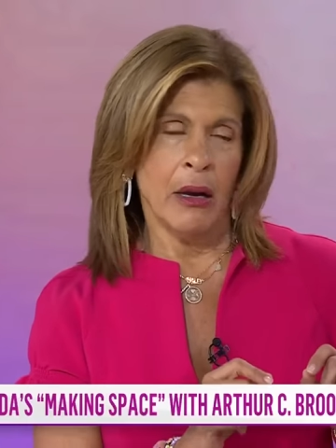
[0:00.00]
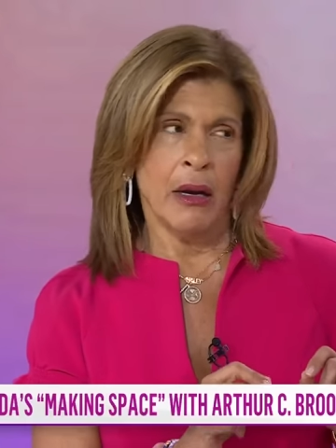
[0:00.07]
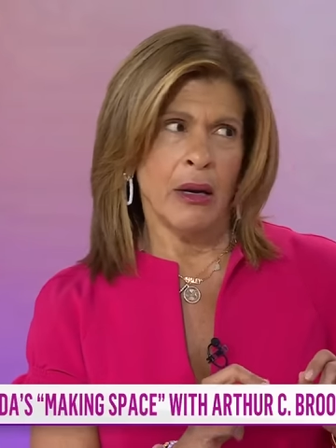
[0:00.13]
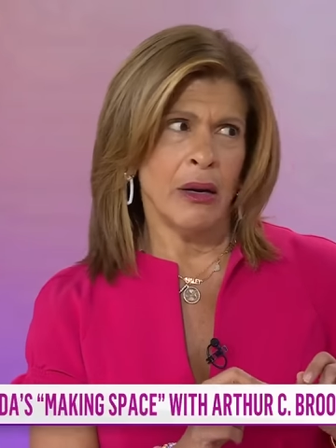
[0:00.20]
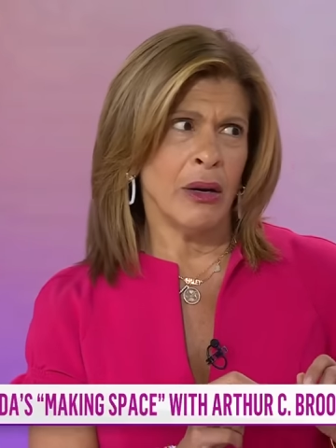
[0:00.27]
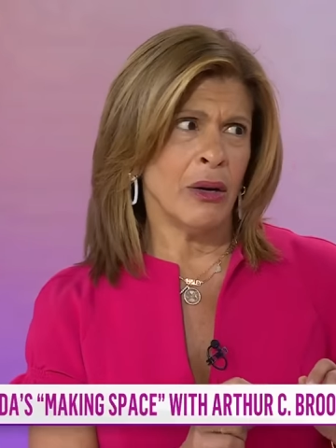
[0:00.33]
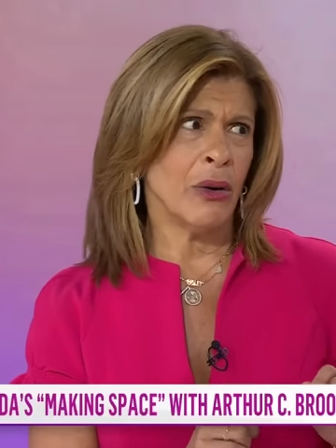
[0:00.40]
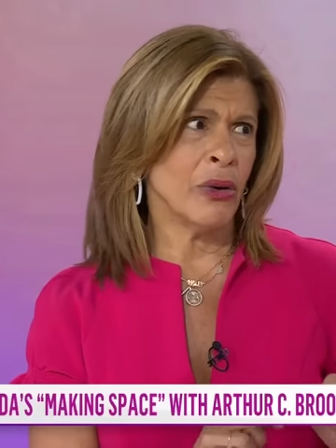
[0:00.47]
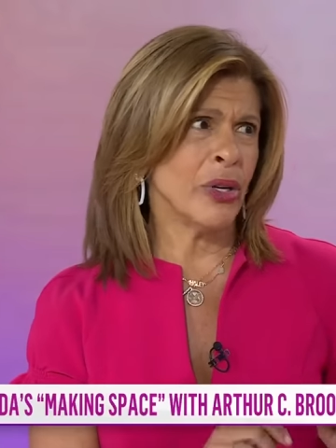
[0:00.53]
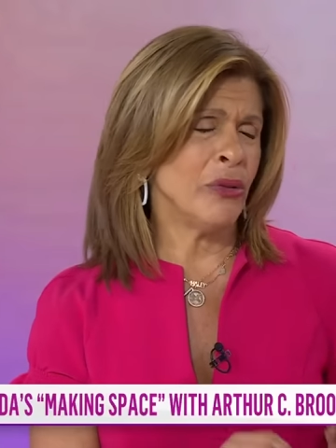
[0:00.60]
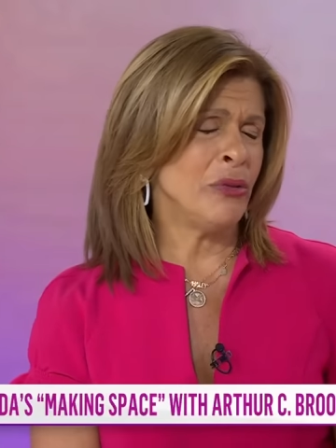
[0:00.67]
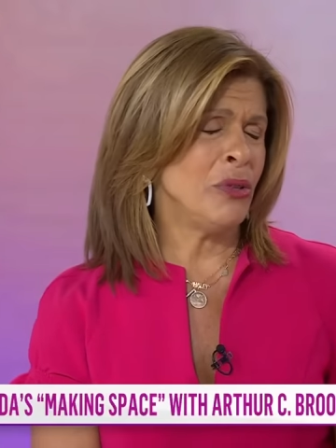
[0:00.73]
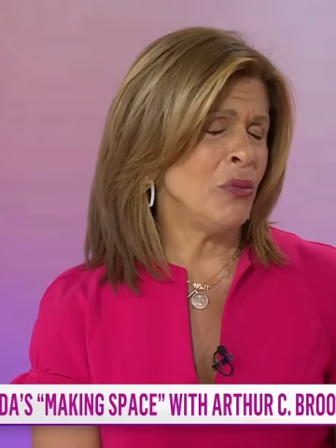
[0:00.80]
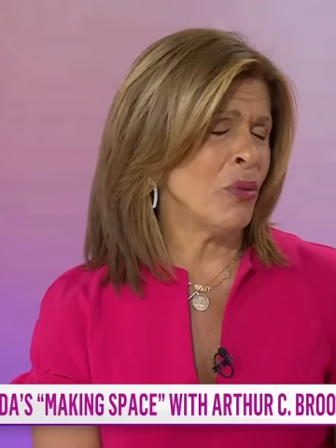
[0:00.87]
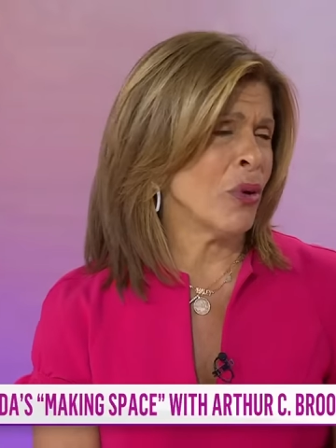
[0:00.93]
Oh,
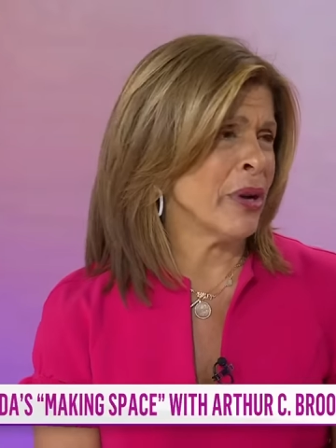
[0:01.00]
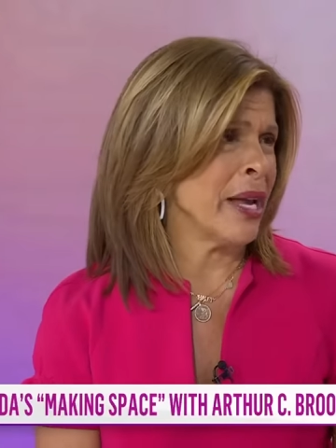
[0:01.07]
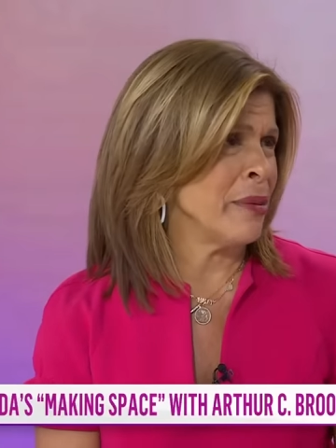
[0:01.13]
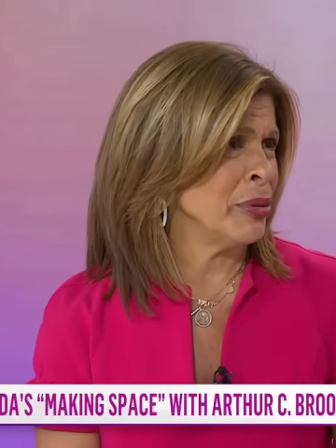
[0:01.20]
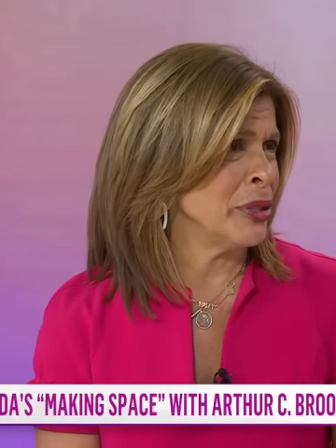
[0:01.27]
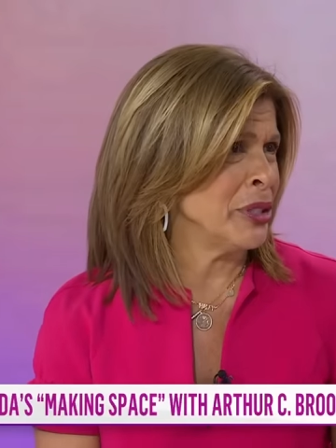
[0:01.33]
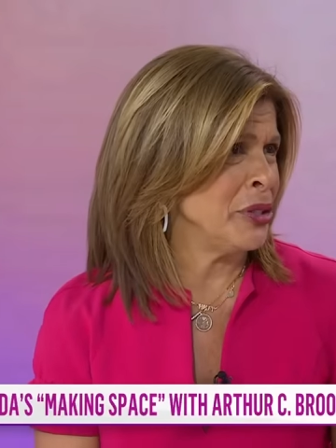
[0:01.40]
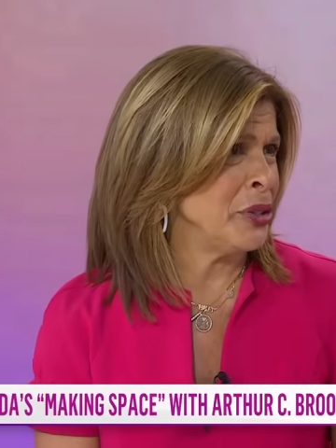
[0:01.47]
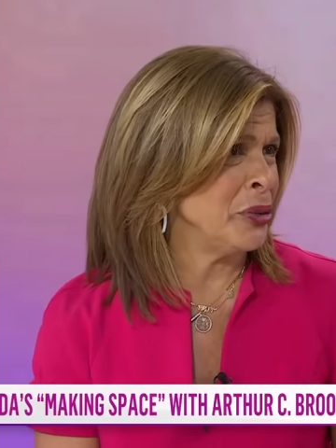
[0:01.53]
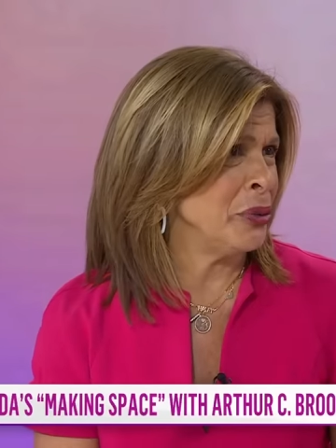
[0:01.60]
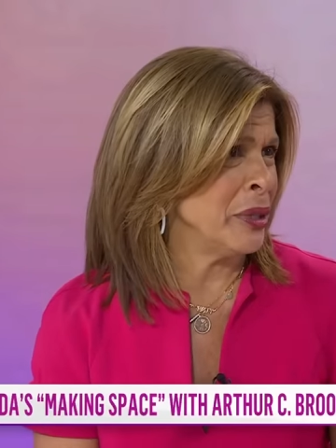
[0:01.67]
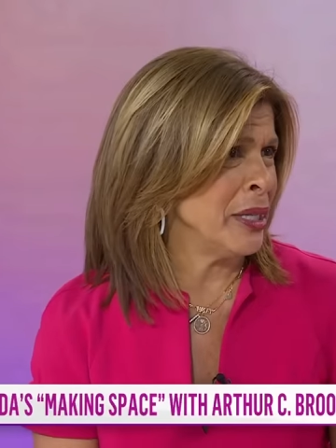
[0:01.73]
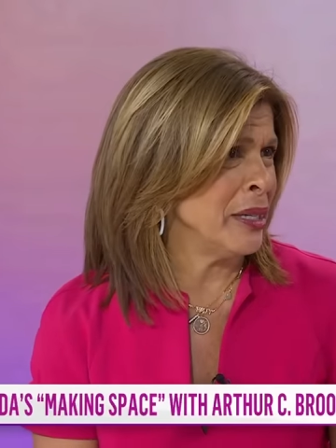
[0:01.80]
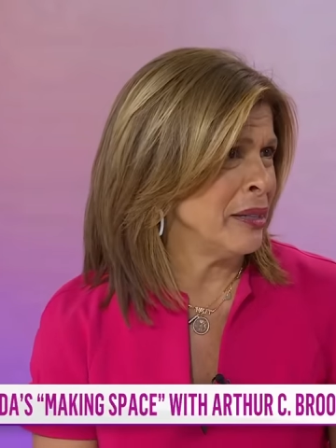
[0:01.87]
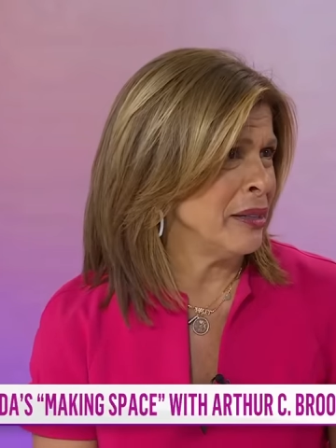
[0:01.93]
you weren't able to do
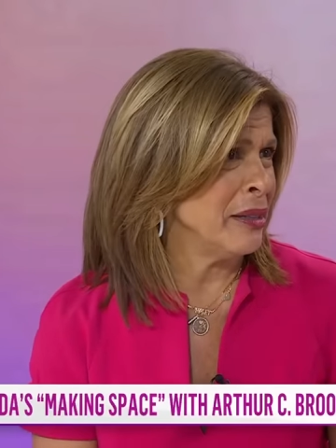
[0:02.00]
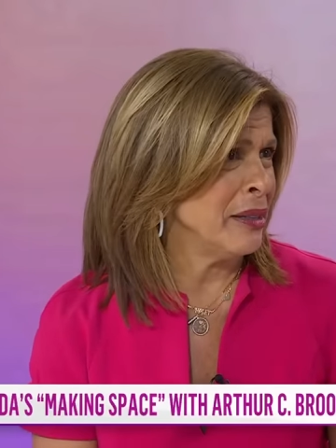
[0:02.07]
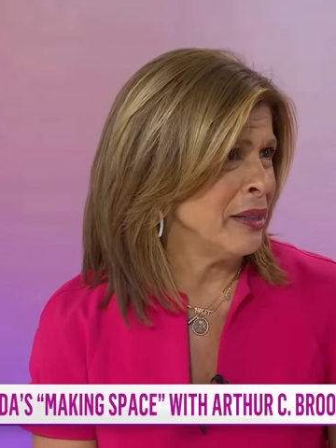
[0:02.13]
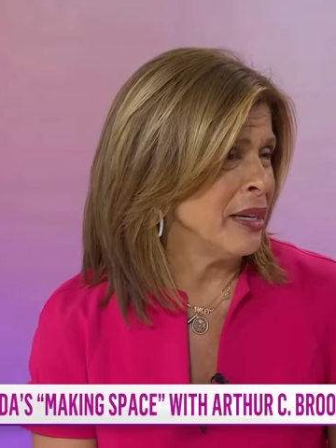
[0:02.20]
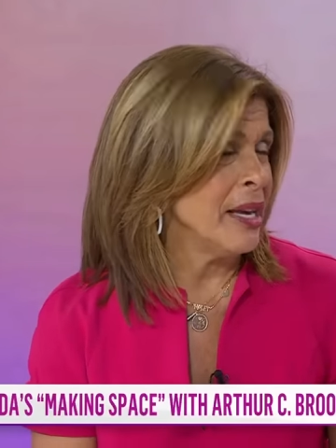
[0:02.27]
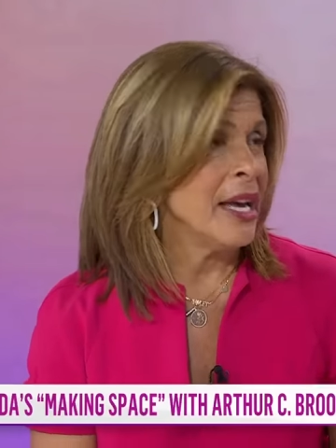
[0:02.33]
it. Yeah.